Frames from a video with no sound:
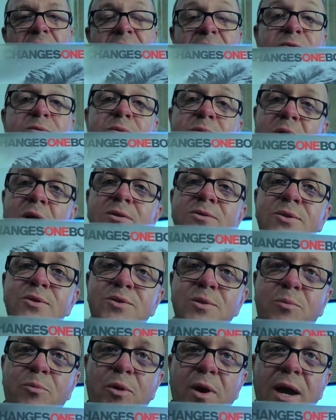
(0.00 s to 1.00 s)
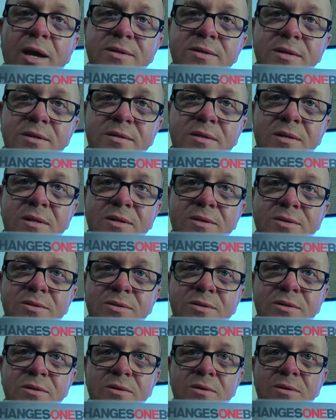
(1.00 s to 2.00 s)
This was also surprising to listen
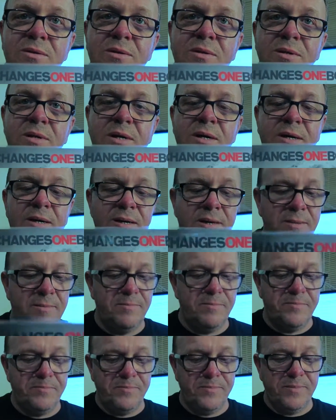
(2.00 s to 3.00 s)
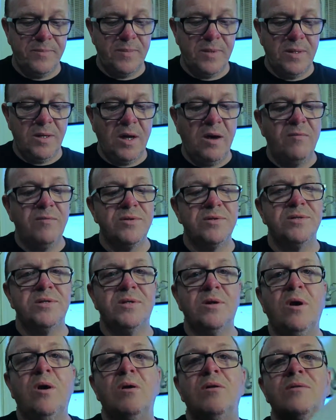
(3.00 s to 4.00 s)
to.
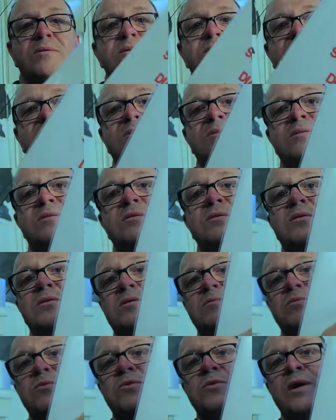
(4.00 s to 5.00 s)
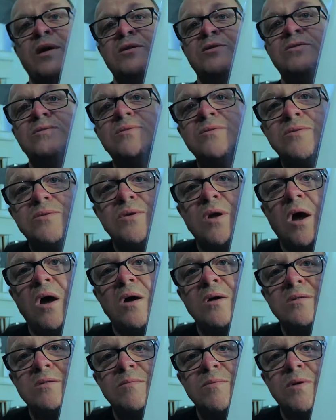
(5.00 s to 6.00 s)
Obviously, some great
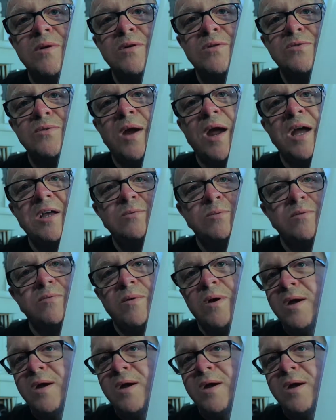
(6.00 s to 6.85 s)
songs, some great tracks.